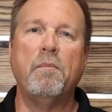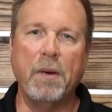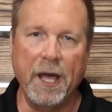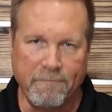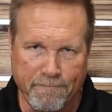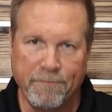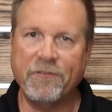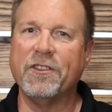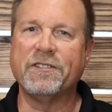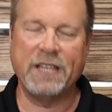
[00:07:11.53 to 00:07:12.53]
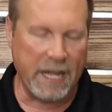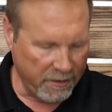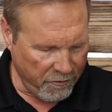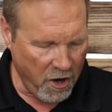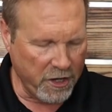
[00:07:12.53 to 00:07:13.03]
But for the
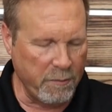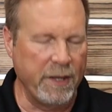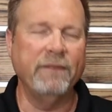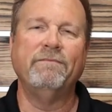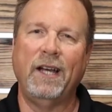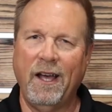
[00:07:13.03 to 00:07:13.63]
sake of argument,